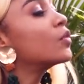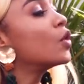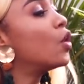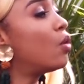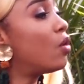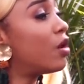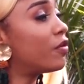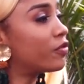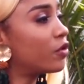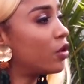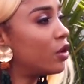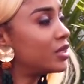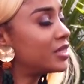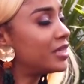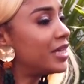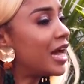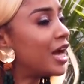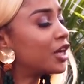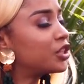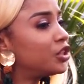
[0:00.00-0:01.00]
Oh, of course.
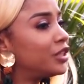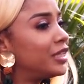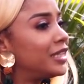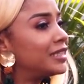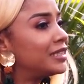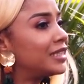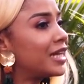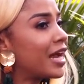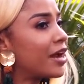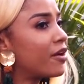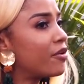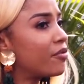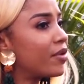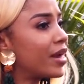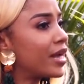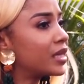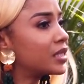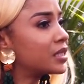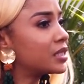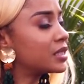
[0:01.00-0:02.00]
He actually
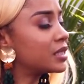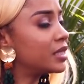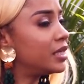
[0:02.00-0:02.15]
directs.